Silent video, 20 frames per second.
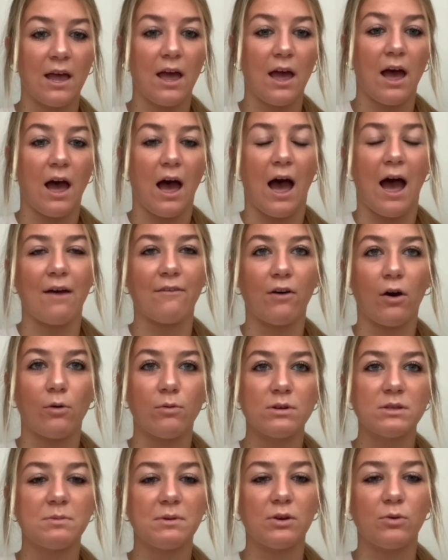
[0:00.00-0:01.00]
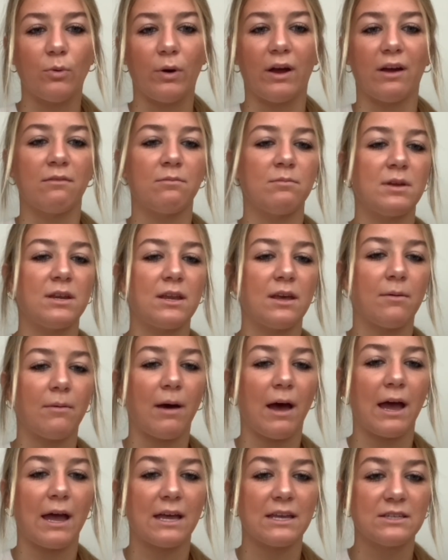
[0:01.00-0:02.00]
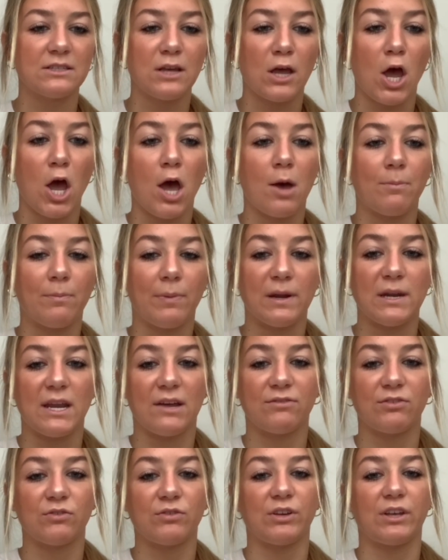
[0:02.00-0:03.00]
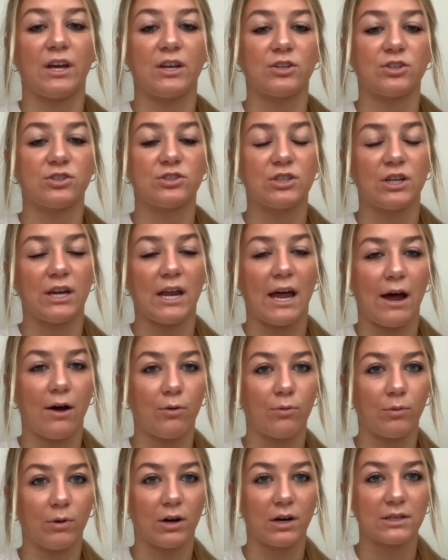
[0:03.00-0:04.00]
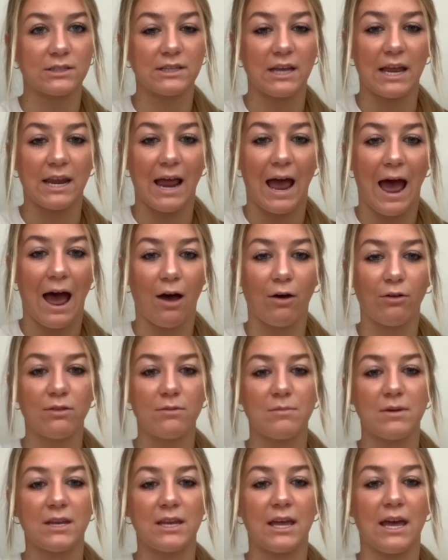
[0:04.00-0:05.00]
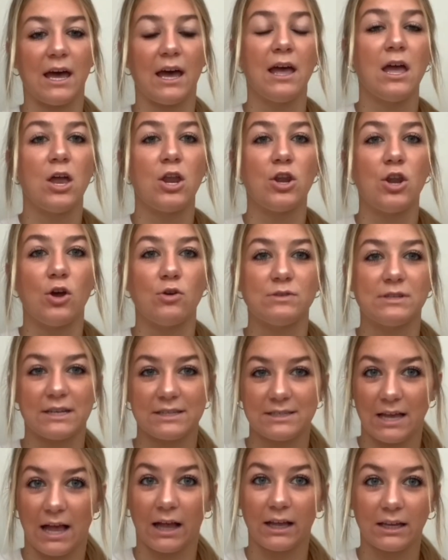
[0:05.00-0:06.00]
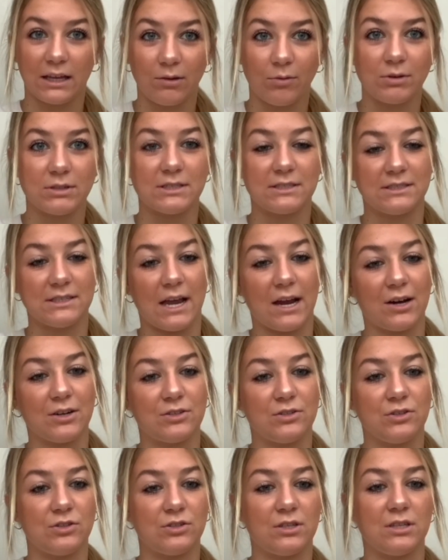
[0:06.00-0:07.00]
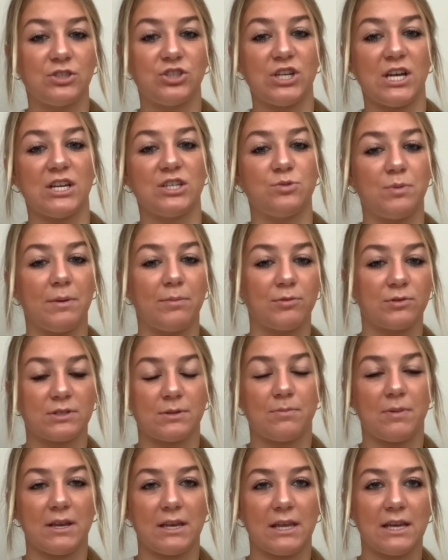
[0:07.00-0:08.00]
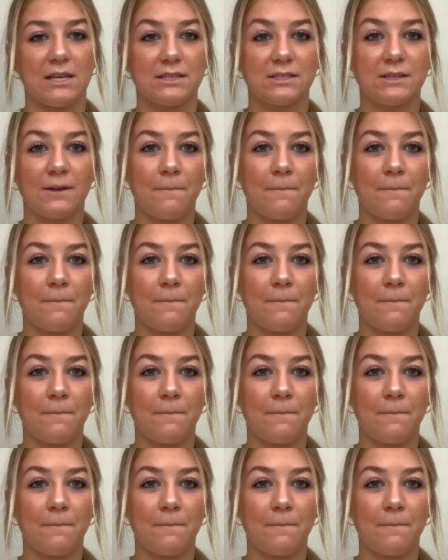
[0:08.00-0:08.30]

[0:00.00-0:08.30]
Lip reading: I've always been aware of media bias, but never really understood how it works and how the media knows exactly what to say or do to change people's opinions.